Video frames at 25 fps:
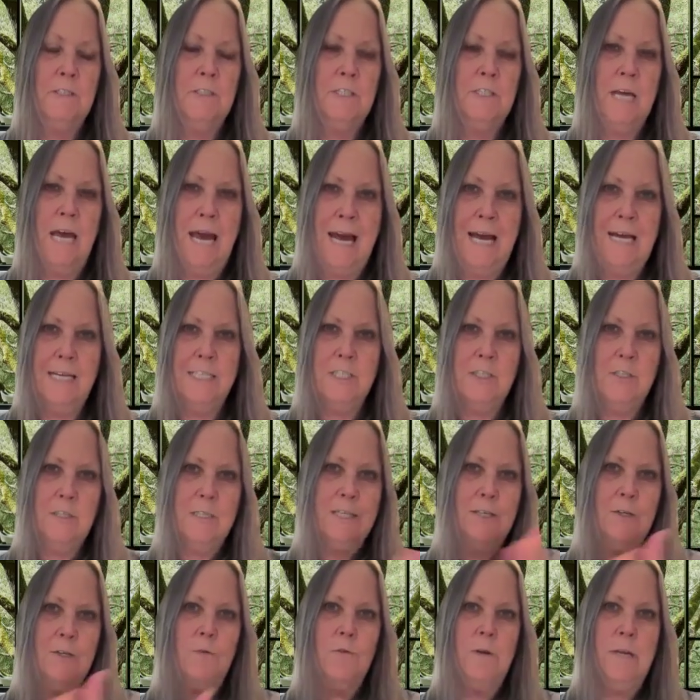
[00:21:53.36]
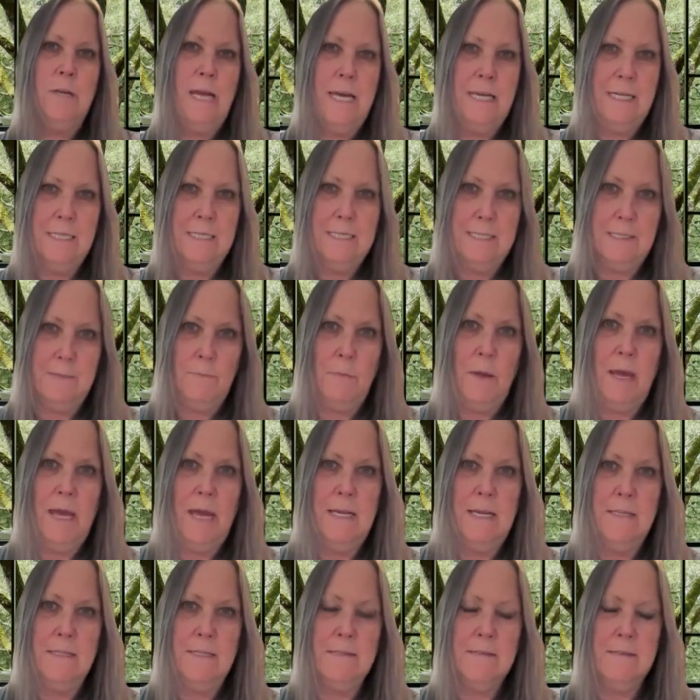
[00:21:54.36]
to actually create a
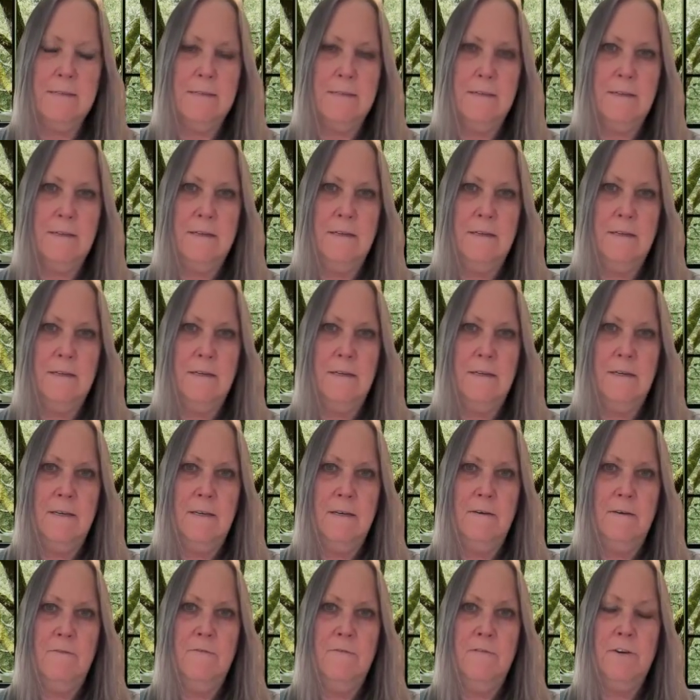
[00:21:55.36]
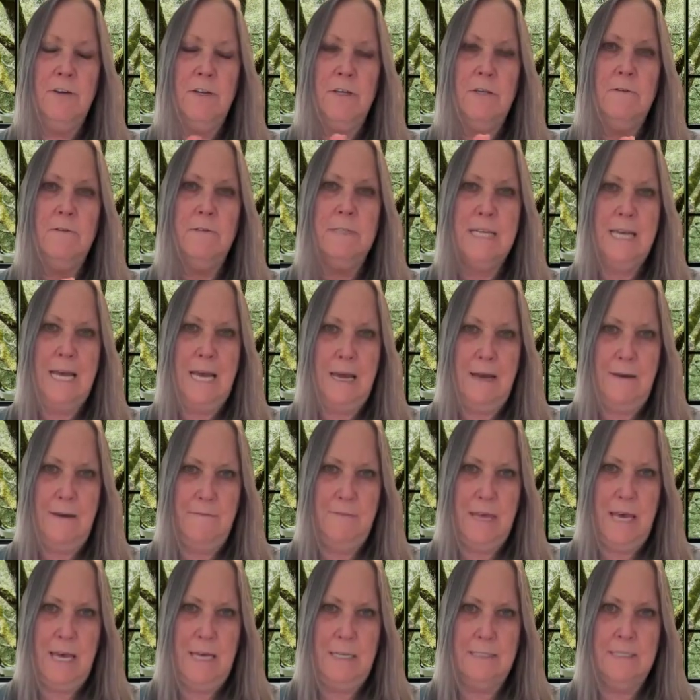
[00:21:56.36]
space for you to
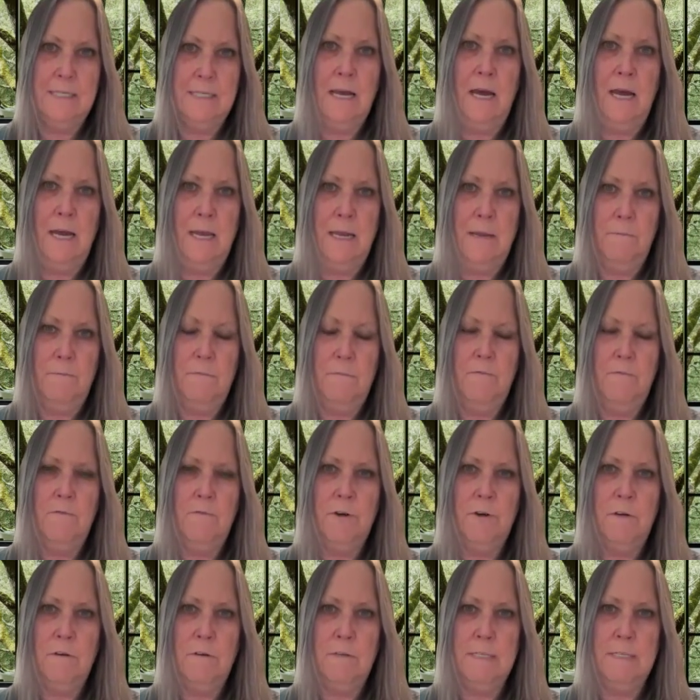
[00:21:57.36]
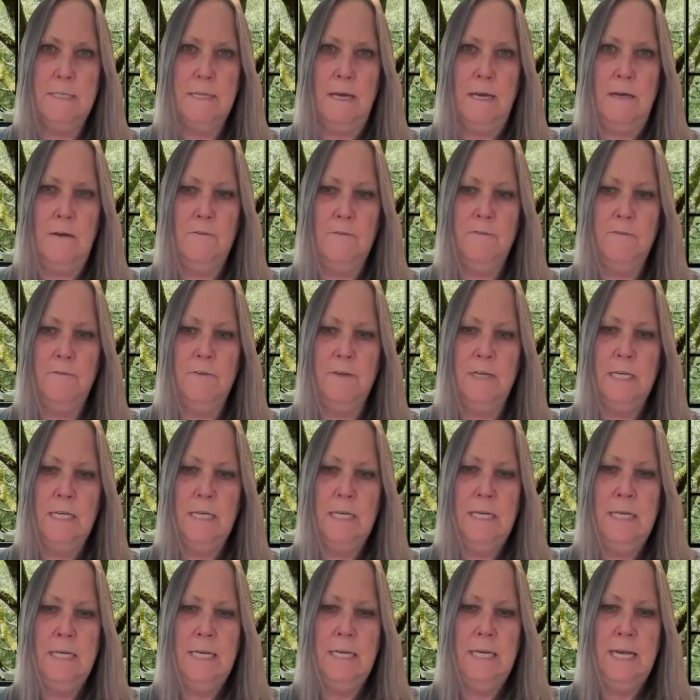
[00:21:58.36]
have that time for yourself.
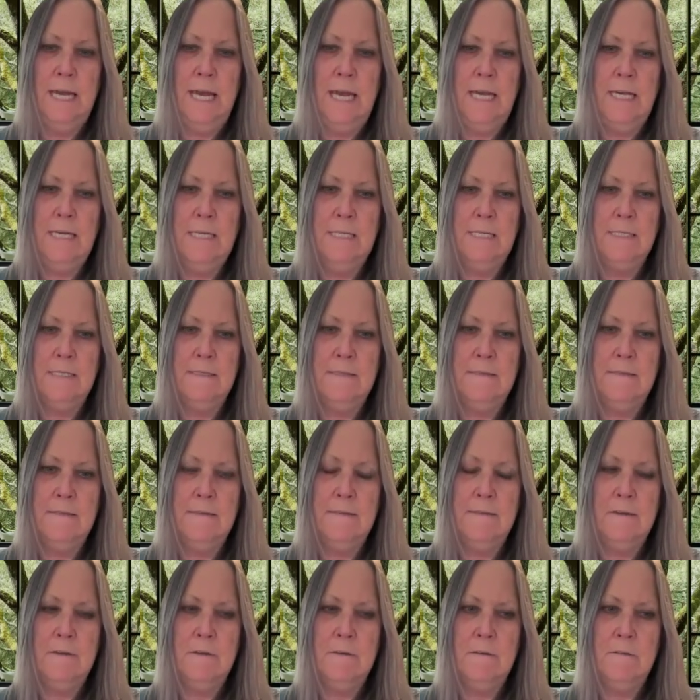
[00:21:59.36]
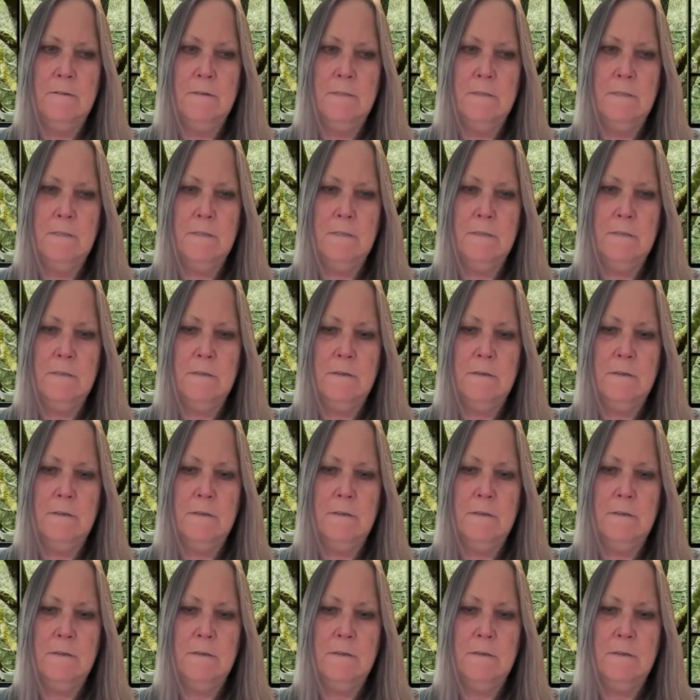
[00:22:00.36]
And there's